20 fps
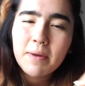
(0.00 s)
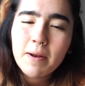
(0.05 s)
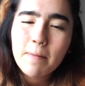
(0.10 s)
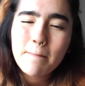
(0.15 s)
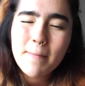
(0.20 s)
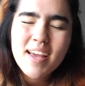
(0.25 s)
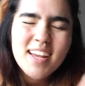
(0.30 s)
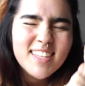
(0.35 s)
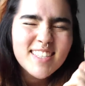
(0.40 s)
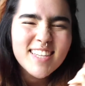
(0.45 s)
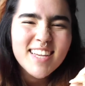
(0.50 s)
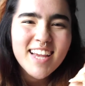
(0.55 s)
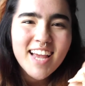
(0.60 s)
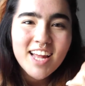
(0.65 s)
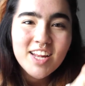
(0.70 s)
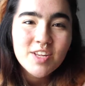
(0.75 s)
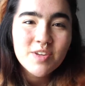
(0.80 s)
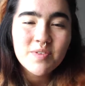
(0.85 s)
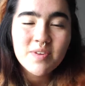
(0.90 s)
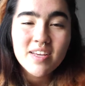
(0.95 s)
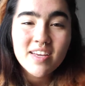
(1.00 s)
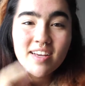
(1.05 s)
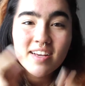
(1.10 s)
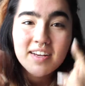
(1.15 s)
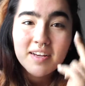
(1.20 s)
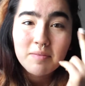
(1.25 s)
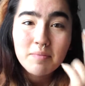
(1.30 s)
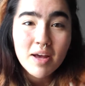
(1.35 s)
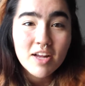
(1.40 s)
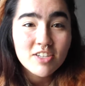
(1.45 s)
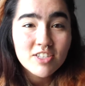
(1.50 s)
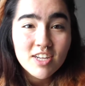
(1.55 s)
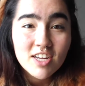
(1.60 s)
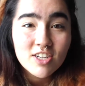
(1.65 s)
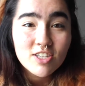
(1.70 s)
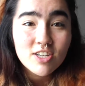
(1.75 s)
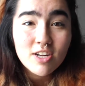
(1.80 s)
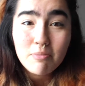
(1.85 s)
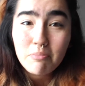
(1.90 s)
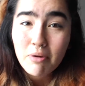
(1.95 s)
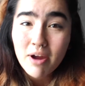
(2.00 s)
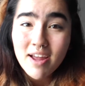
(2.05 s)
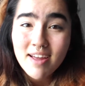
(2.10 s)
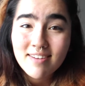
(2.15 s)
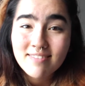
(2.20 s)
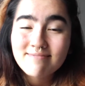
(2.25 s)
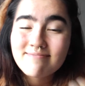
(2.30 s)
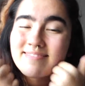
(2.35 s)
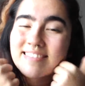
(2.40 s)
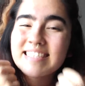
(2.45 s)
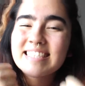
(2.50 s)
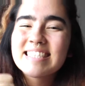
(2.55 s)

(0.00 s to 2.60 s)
but amazing and unique imagination and brain